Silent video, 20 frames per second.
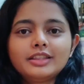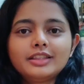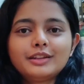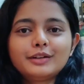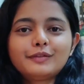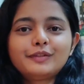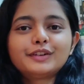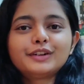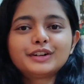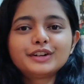
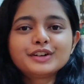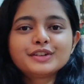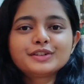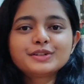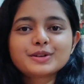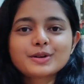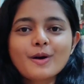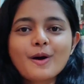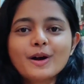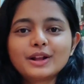The
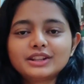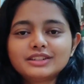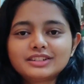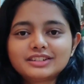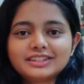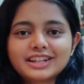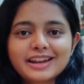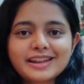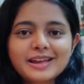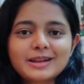first
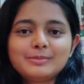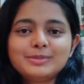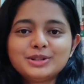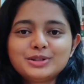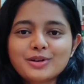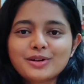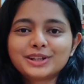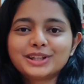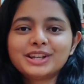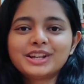author that I'll be
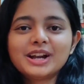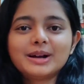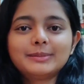talking